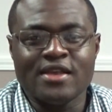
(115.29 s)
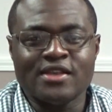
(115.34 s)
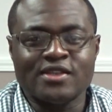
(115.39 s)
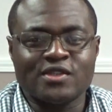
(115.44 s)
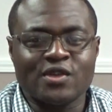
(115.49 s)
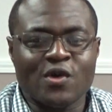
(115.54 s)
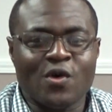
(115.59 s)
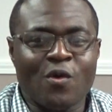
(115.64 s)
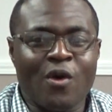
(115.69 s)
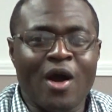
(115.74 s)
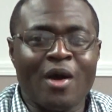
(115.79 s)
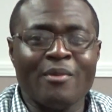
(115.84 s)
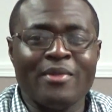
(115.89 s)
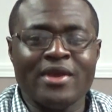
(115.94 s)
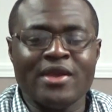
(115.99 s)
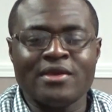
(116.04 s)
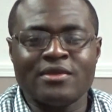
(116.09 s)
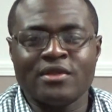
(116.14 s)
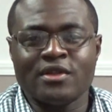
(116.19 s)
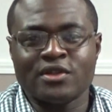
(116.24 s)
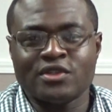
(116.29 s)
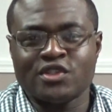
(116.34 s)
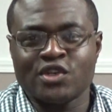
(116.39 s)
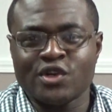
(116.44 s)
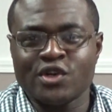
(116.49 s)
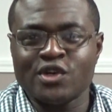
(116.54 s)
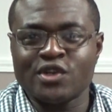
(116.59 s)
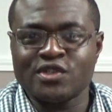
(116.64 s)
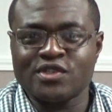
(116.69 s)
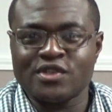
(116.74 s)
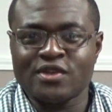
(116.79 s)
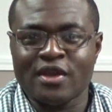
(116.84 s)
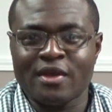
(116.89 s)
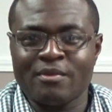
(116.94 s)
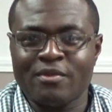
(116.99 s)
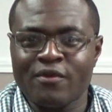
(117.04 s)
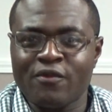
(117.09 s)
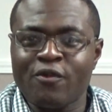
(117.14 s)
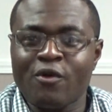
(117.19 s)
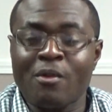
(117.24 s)
So while being in the church,
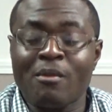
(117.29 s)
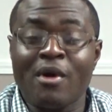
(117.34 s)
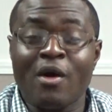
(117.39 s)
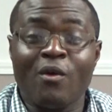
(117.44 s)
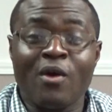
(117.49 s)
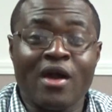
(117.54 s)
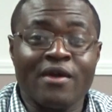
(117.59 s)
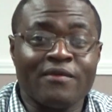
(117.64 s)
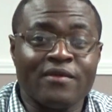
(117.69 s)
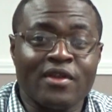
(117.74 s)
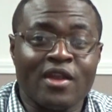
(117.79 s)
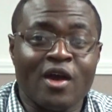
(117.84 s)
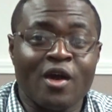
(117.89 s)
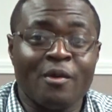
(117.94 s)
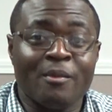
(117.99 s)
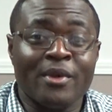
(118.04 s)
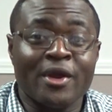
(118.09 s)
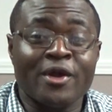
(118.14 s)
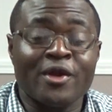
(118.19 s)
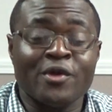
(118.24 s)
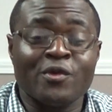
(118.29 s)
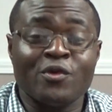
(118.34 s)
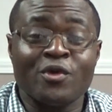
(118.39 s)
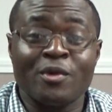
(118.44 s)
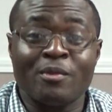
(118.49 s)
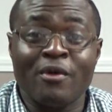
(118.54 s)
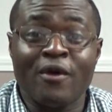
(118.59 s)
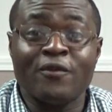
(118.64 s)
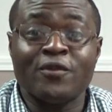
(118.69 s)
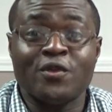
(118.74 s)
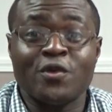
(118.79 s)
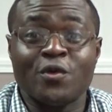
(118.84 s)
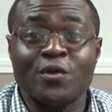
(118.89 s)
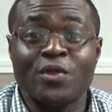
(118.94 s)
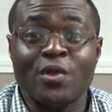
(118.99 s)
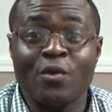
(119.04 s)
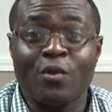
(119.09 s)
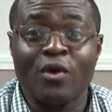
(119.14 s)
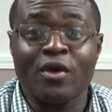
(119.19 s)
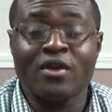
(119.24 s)
like before my wife and I married, we were both doing
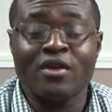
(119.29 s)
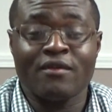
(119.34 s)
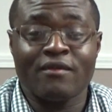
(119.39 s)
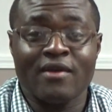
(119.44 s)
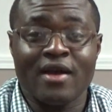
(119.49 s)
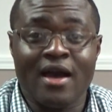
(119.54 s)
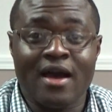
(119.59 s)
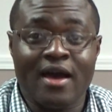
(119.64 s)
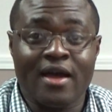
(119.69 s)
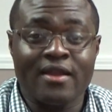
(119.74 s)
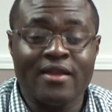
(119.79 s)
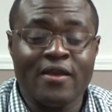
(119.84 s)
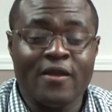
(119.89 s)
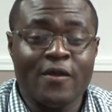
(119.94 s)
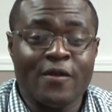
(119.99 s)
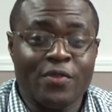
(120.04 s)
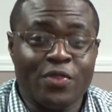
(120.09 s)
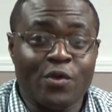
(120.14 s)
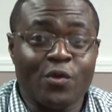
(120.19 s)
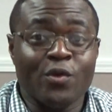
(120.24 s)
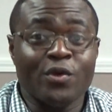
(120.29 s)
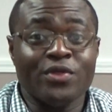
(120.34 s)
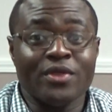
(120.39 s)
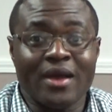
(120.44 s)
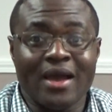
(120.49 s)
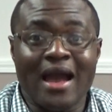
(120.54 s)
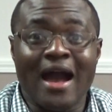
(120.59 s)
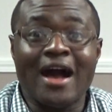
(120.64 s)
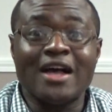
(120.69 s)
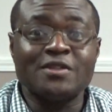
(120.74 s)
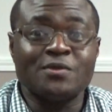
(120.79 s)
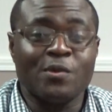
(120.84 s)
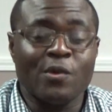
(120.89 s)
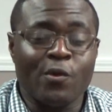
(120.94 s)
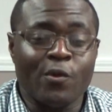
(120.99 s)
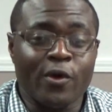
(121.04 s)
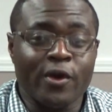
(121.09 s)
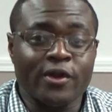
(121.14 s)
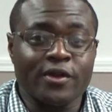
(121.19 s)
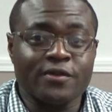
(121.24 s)
the work of God, doing the gospel
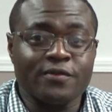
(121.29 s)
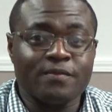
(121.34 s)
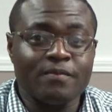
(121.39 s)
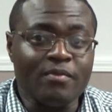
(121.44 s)
work.